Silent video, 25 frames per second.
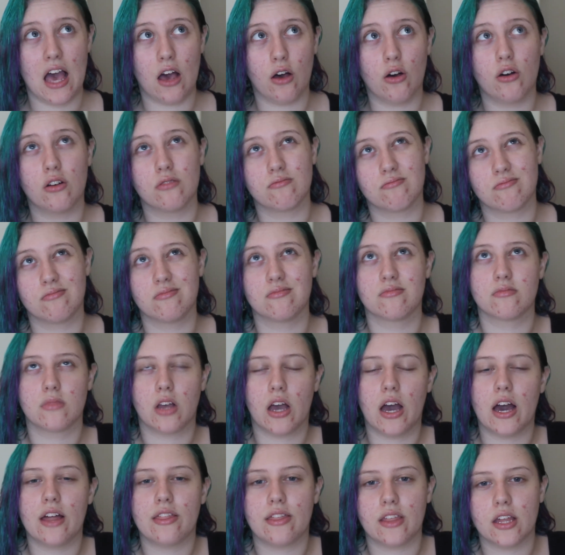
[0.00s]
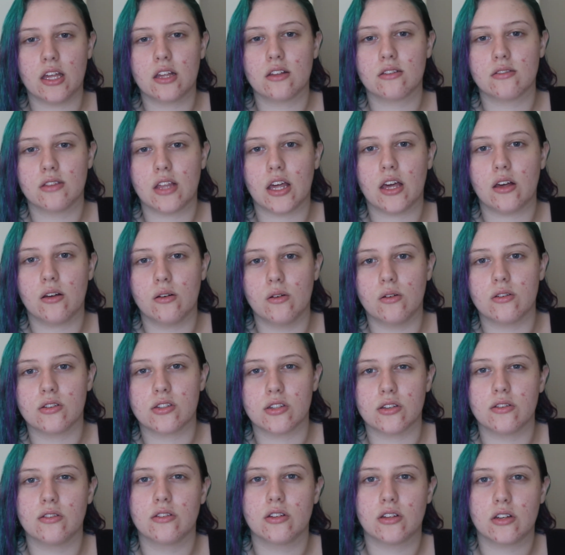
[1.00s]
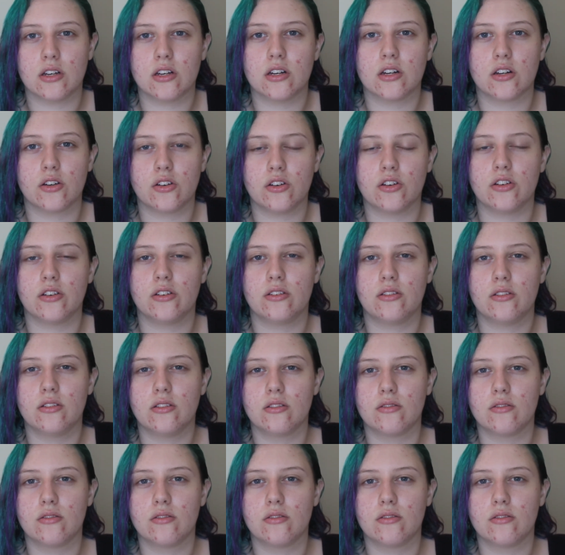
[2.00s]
I think they're also a good